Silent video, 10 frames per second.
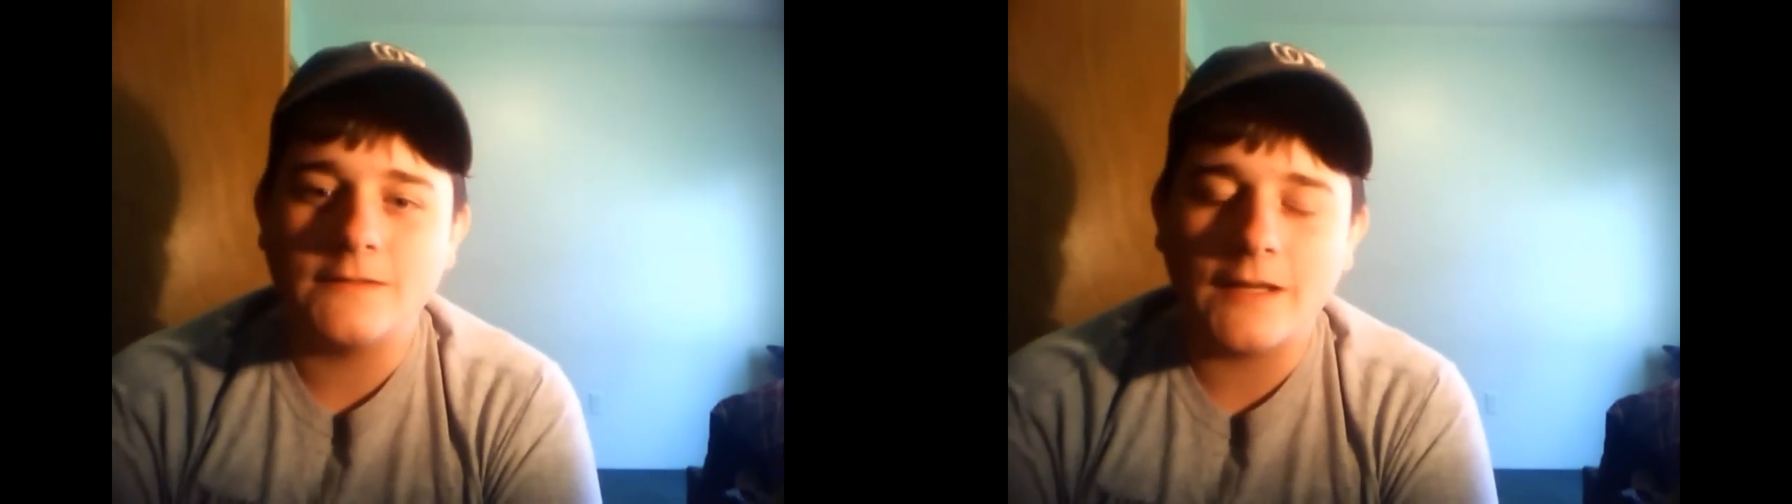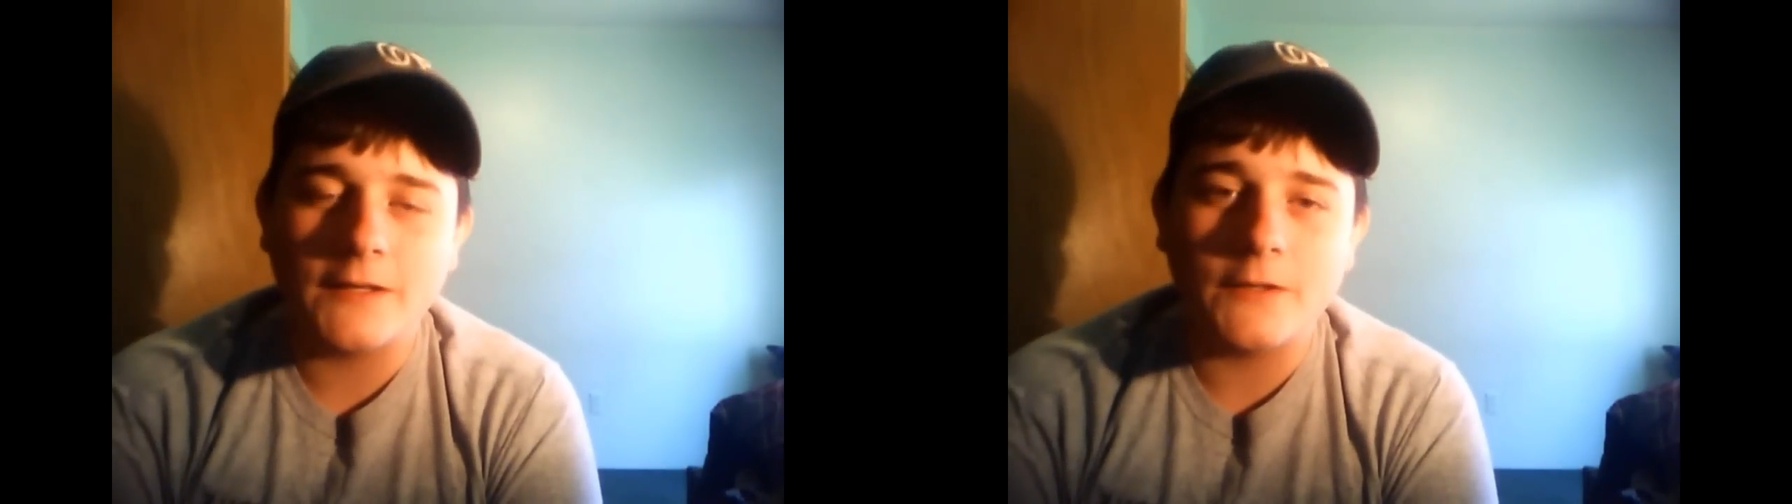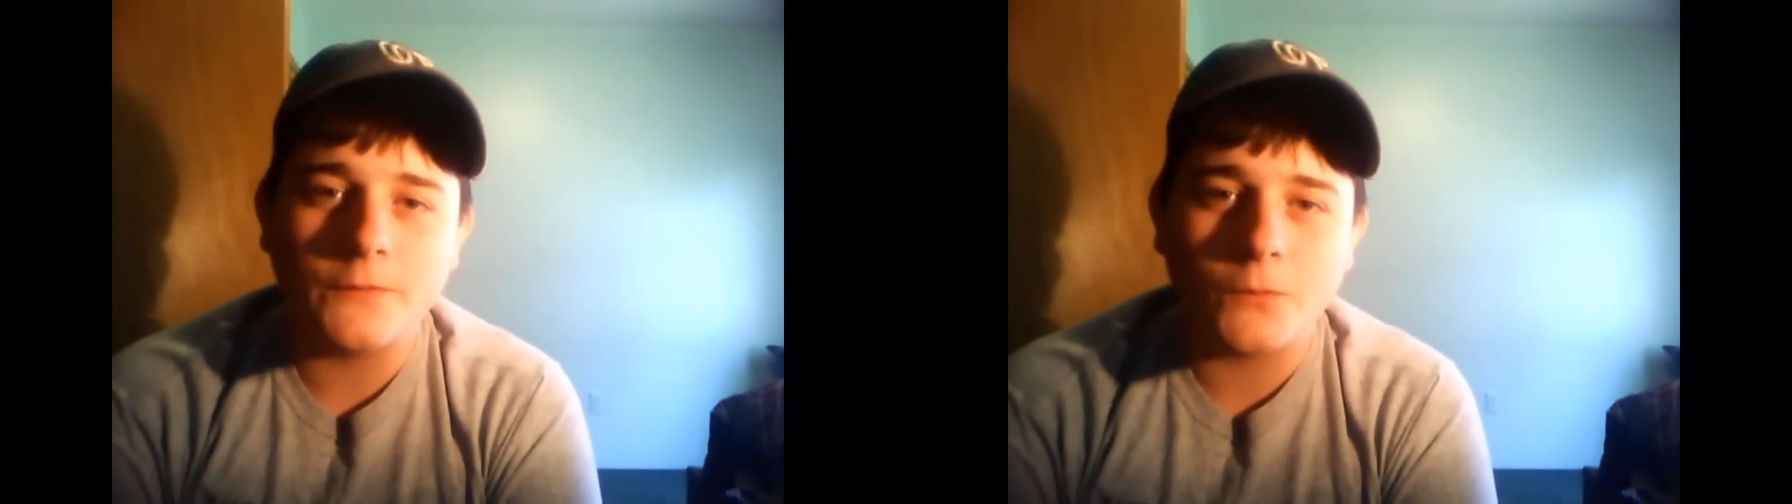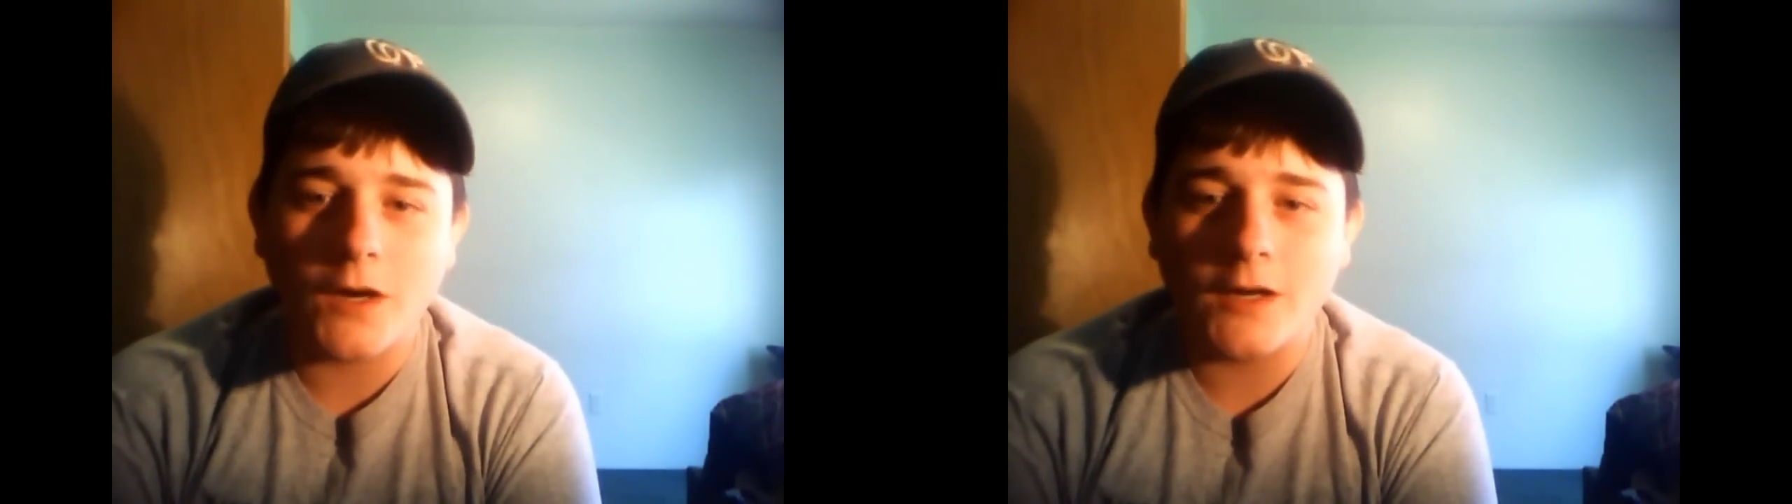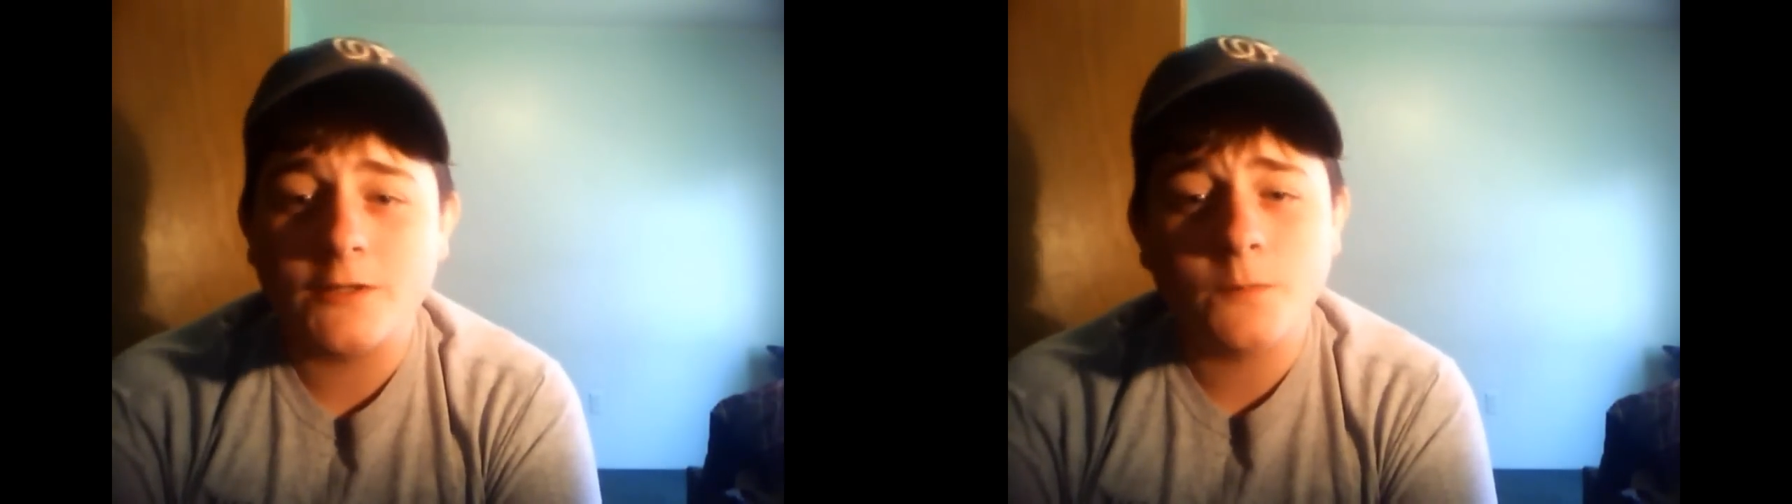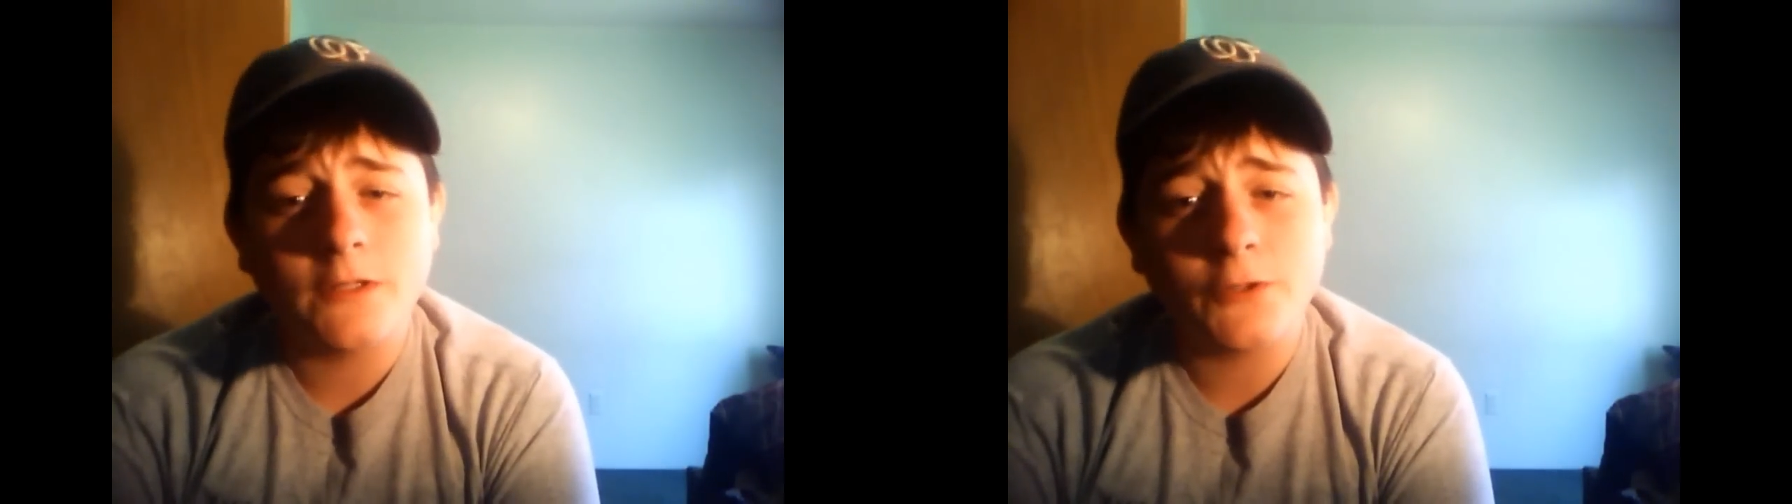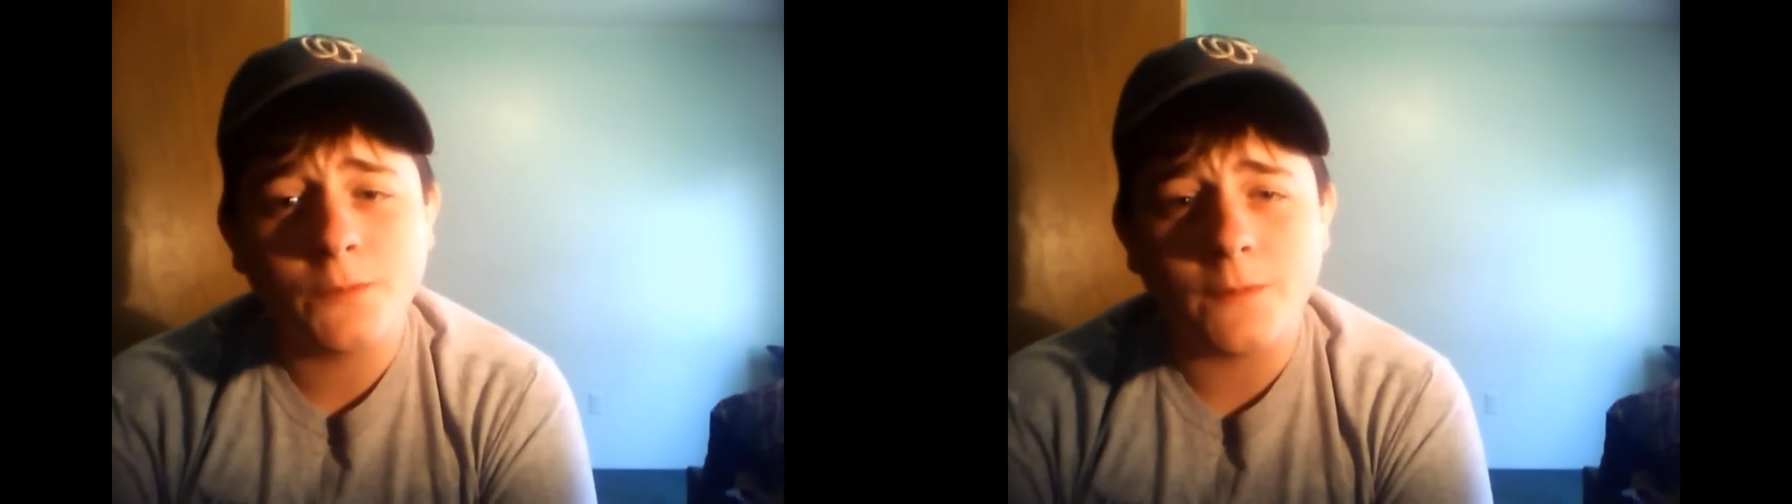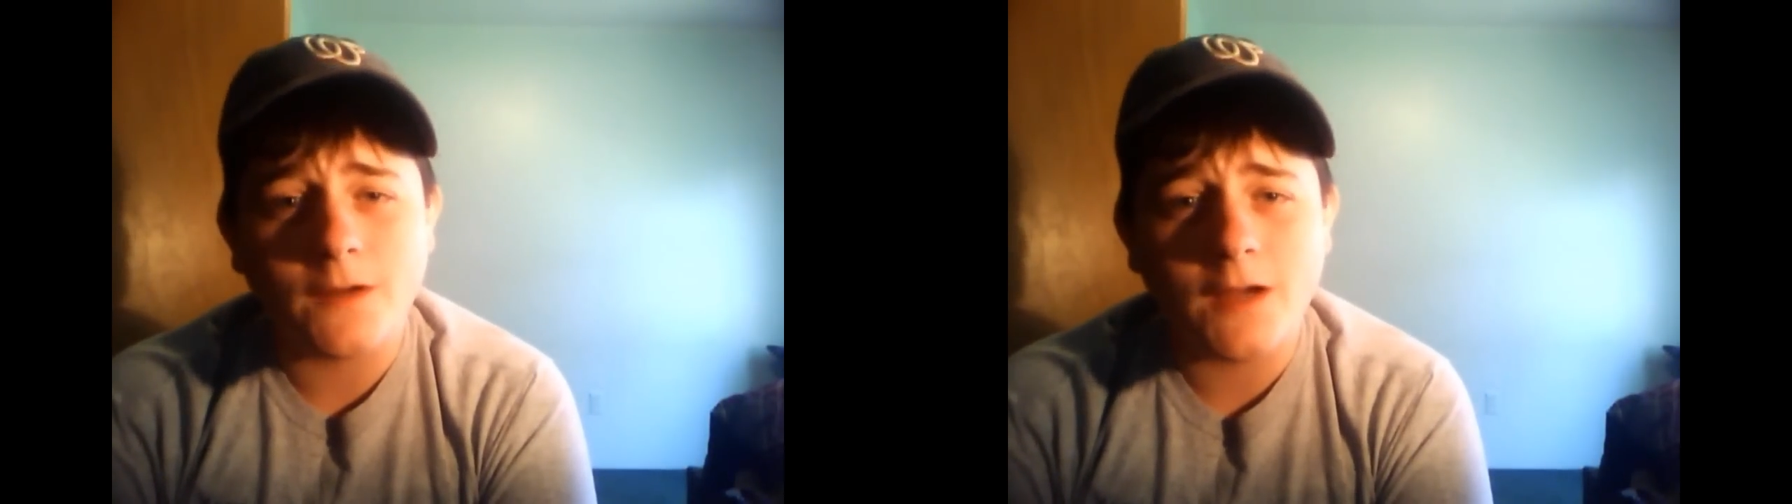Thank you for watching. Please
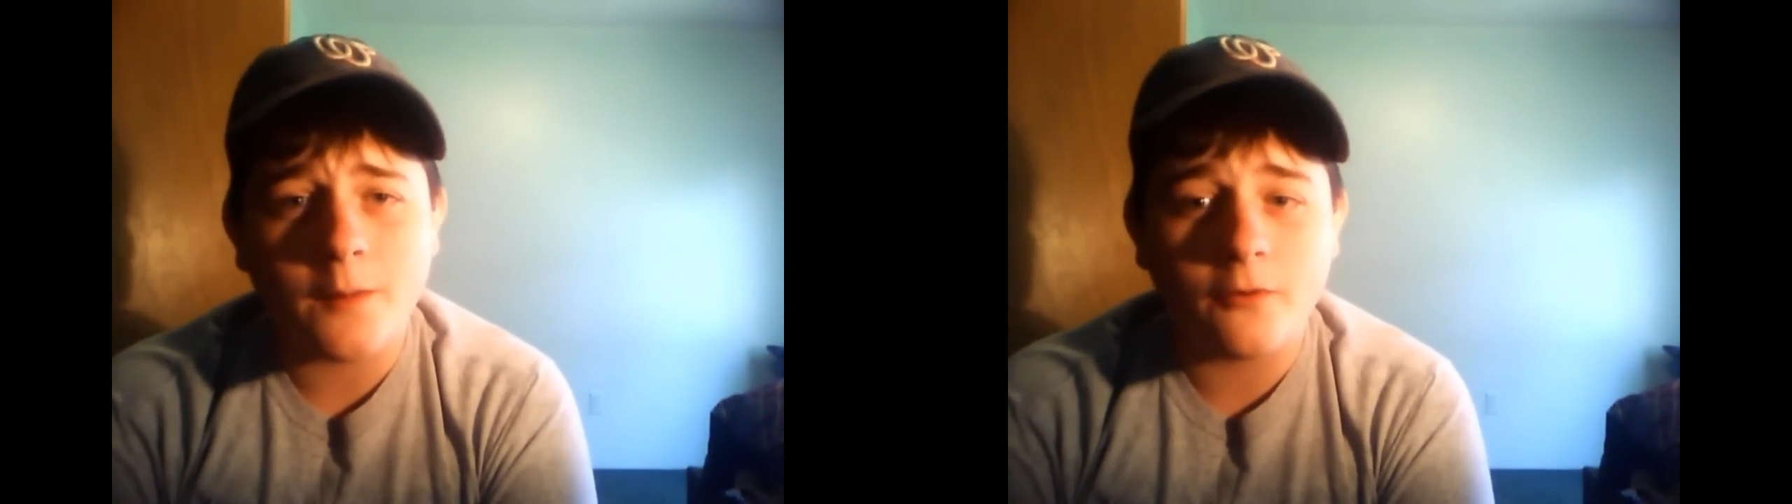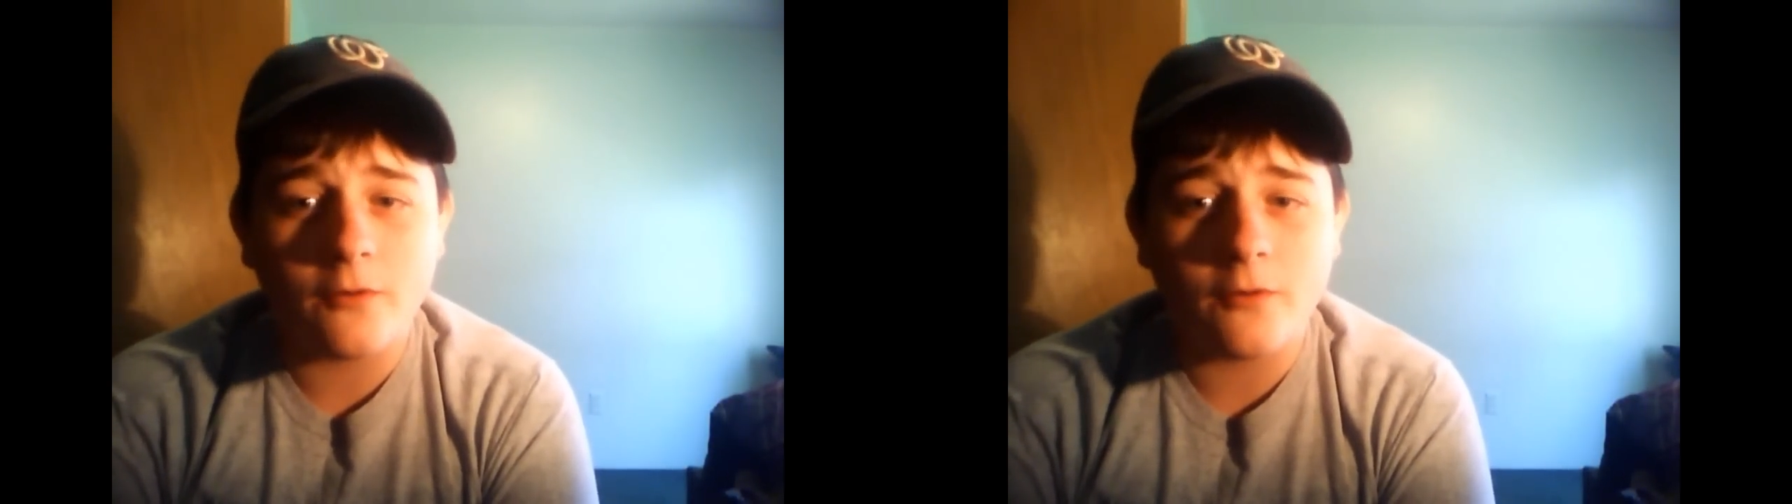remember to comment,